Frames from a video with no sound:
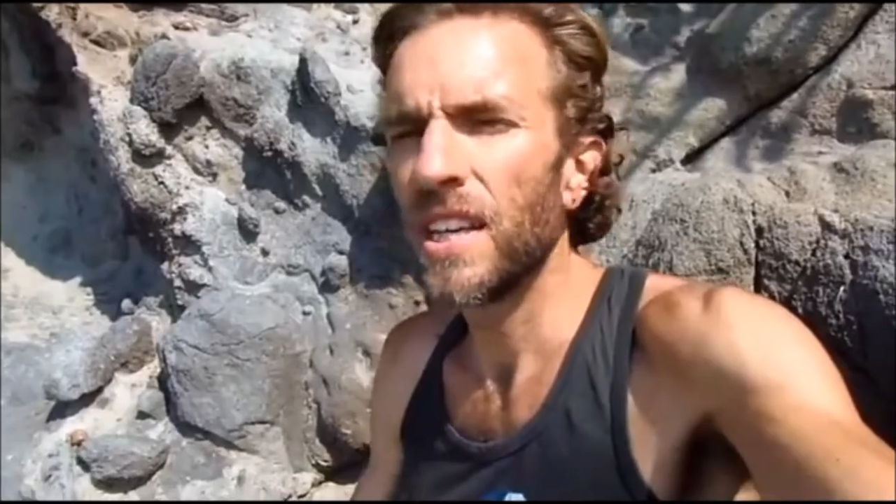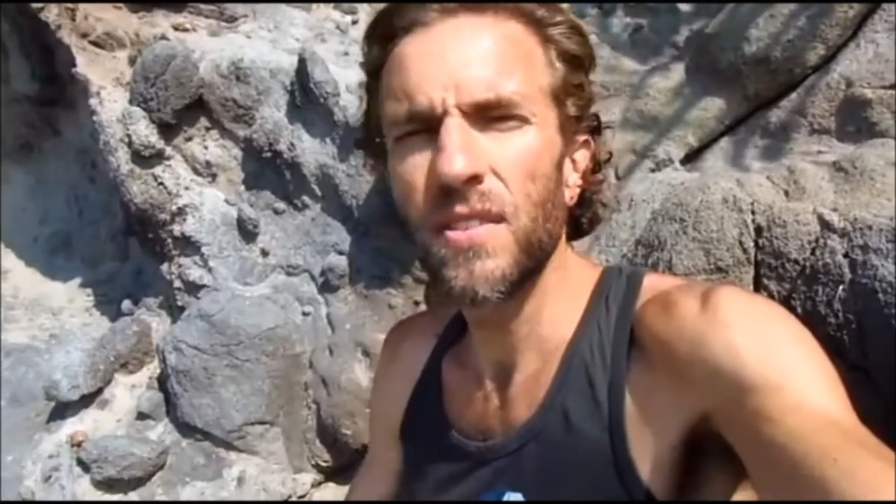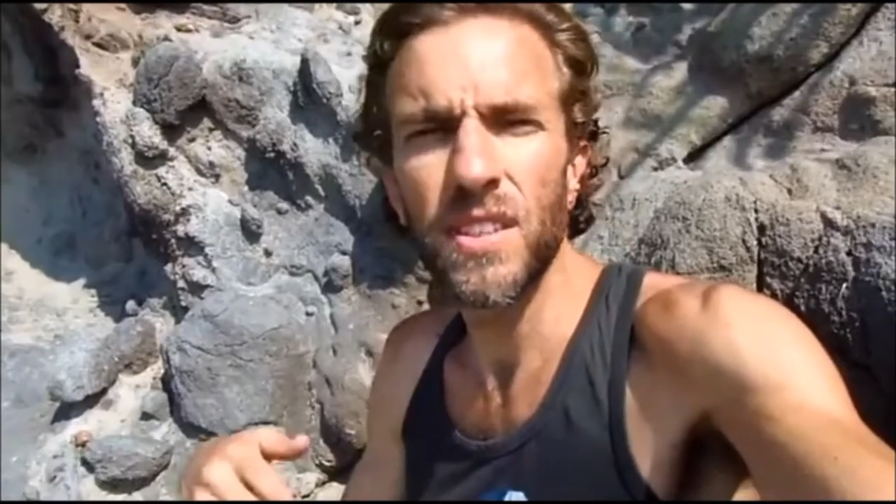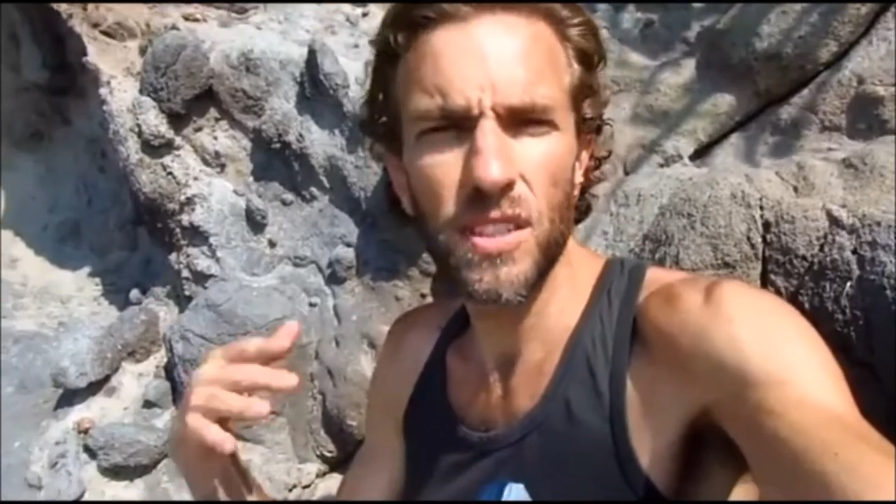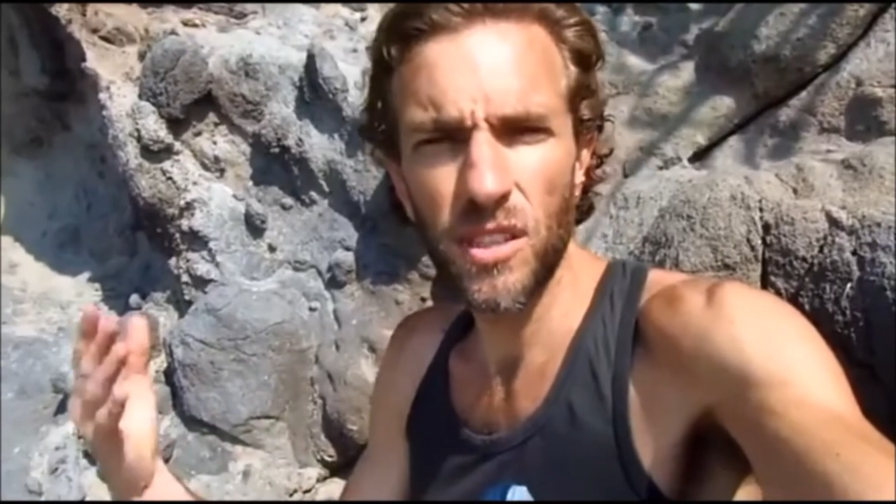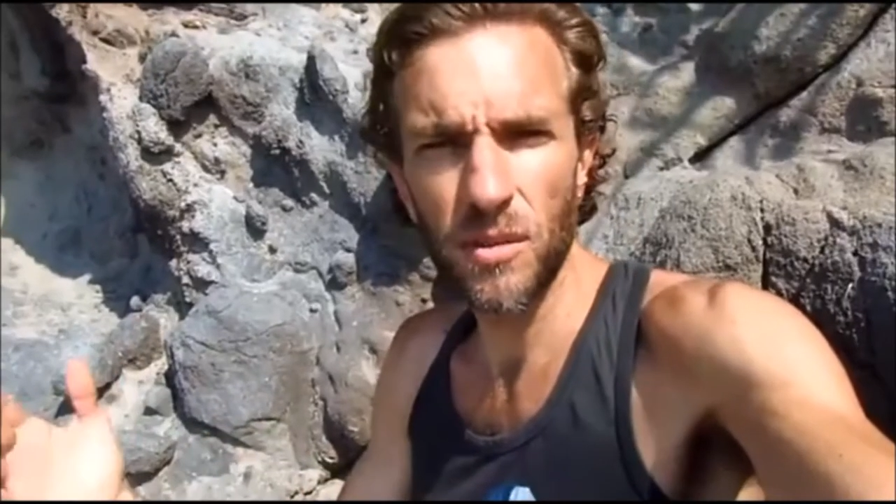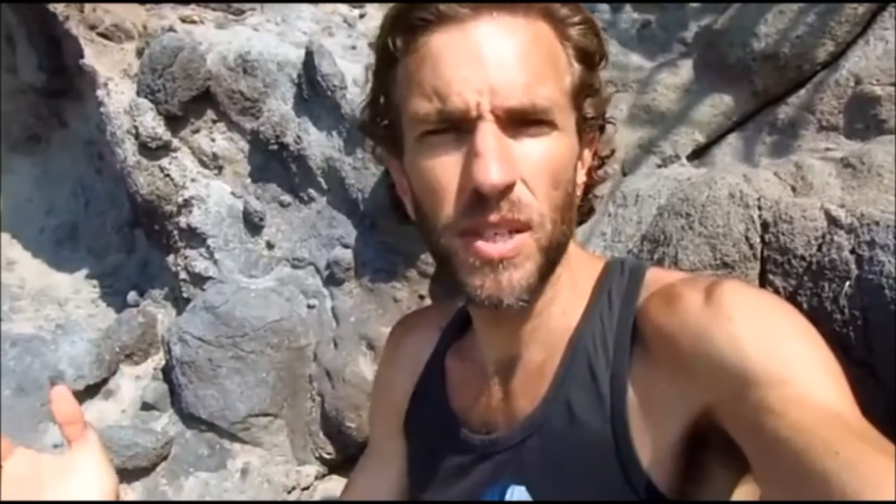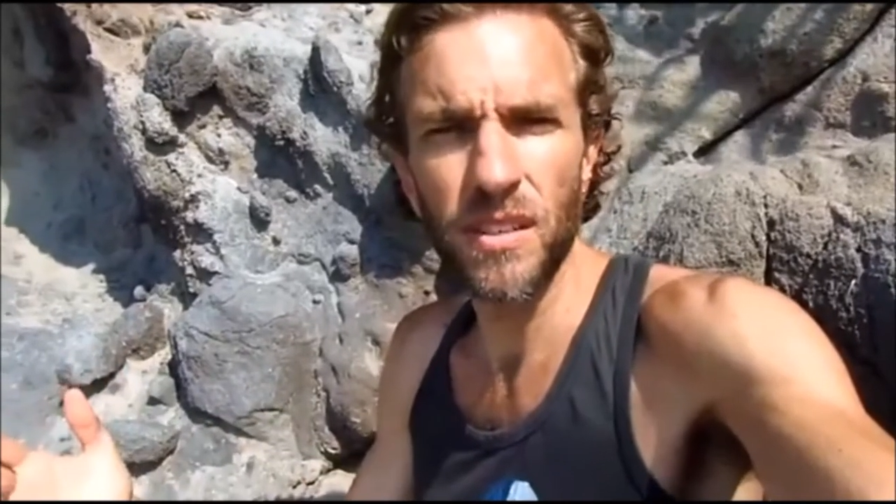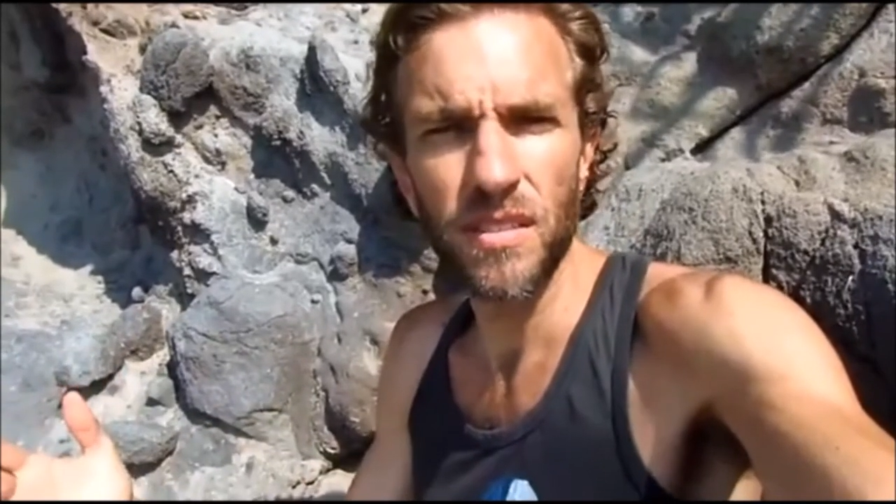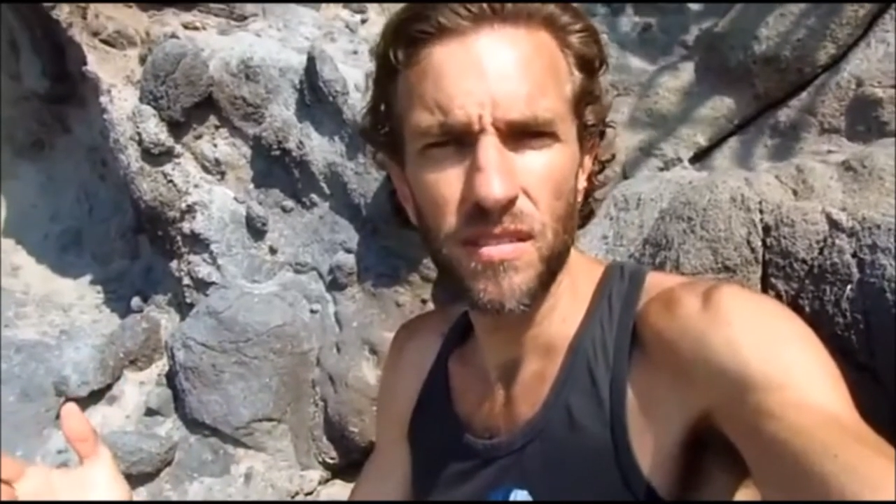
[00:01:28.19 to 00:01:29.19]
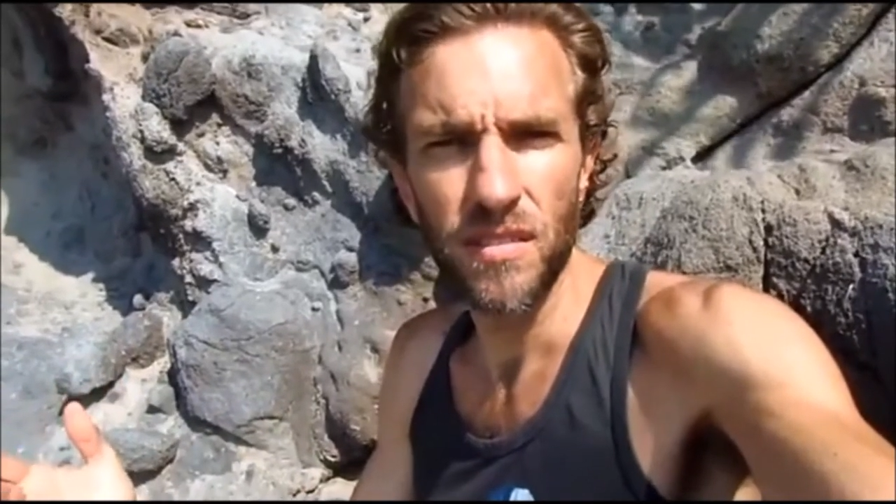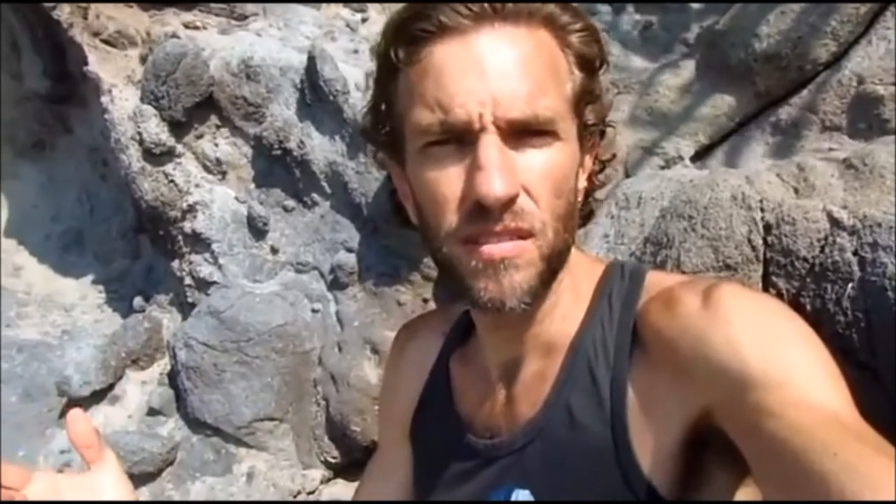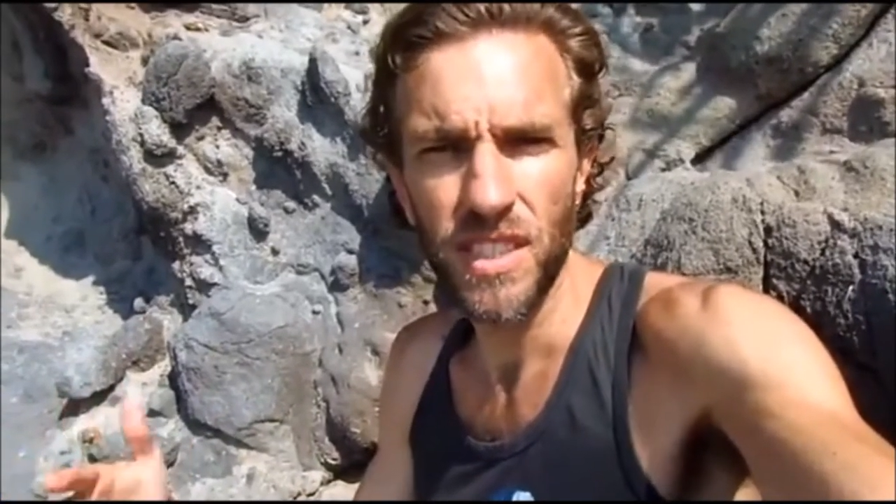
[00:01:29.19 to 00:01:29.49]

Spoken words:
You can even determine